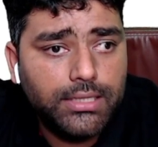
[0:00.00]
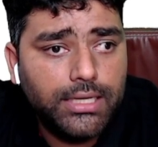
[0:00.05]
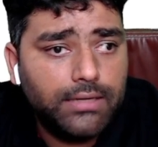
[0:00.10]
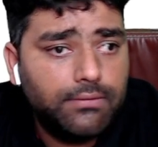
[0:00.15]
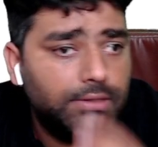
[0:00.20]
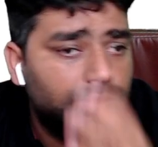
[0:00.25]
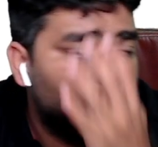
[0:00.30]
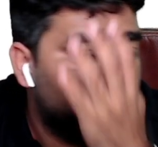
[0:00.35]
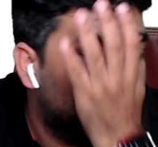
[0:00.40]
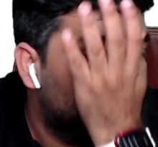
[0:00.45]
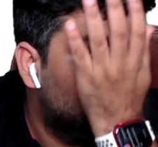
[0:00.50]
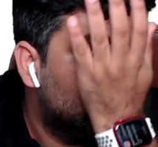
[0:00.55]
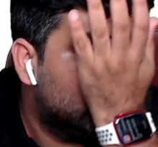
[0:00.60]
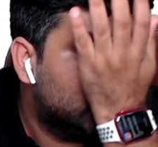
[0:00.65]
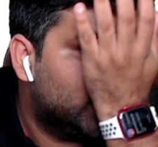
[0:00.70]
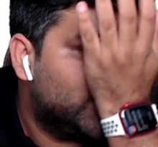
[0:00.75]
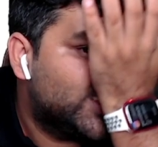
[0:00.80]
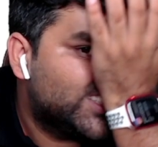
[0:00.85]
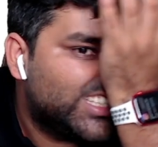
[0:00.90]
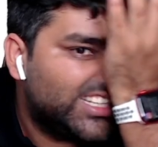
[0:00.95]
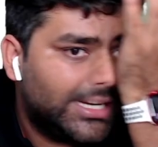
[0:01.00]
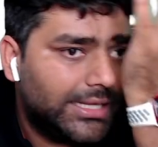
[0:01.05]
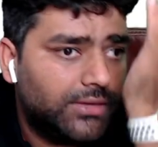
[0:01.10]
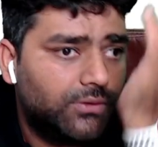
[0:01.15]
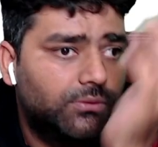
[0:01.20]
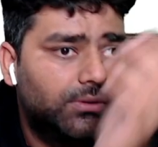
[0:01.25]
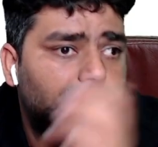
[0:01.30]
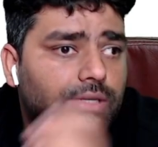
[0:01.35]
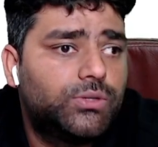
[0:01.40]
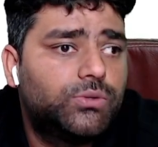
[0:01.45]
Then we solve this question
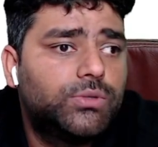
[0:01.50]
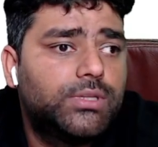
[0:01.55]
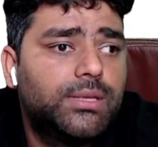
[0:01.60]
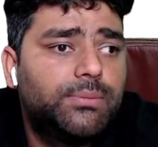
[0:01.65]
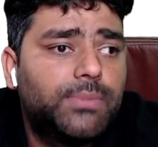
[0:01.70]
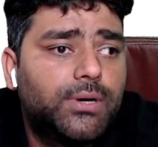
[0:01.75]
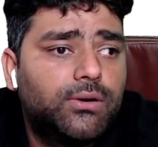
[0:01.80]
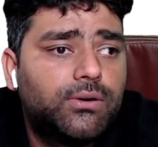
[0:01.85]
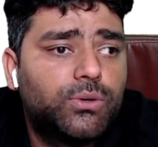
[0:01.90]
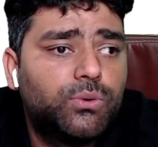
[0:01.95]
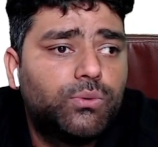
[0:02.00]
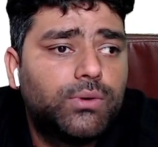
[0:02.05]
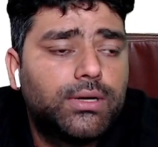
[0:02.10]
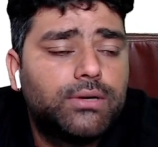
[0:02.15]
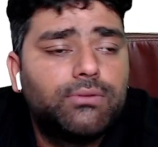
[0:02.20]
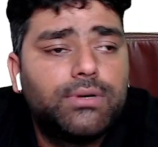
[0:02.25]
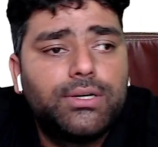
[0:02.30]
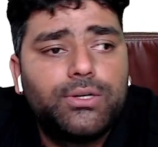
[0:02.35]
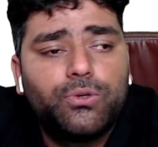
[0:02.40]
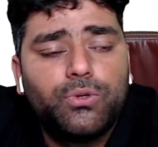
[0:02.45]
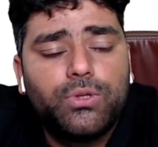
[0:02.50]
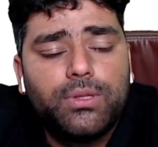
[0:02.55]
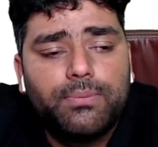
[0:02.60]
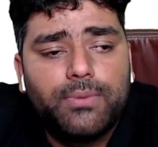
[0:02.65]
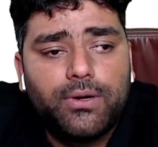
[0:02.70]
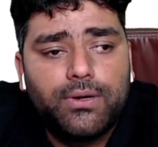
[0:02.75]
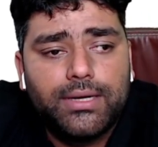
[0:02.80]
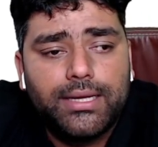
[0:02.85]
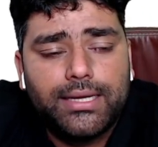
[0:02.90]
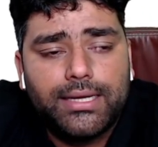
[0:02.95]
like 1 to the power 1, 1 to the
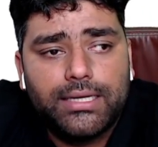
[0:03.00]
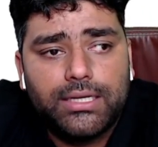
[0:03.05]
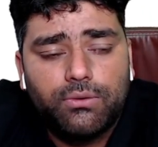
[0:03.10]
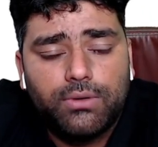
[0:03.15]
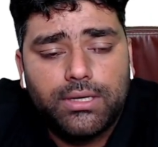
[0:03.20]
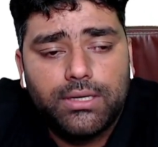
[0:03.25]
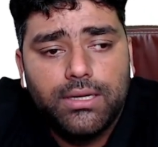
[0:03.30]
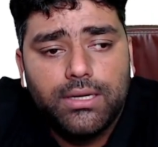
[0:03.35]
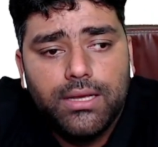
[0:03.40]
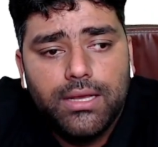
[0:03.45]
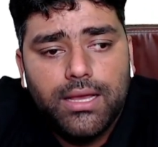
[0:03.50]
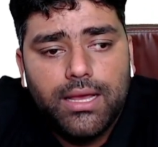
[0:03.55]
power negative 1.